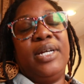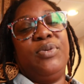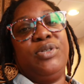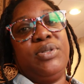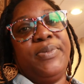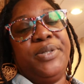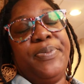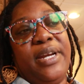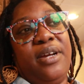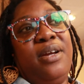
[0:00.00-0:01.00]
which was much
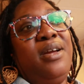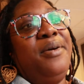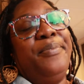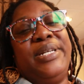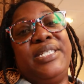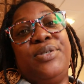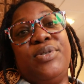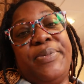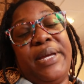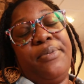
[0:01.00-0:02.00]
better, but it still
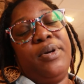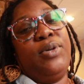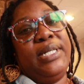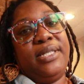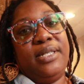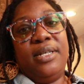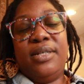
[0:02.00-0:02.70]
was making me queasy.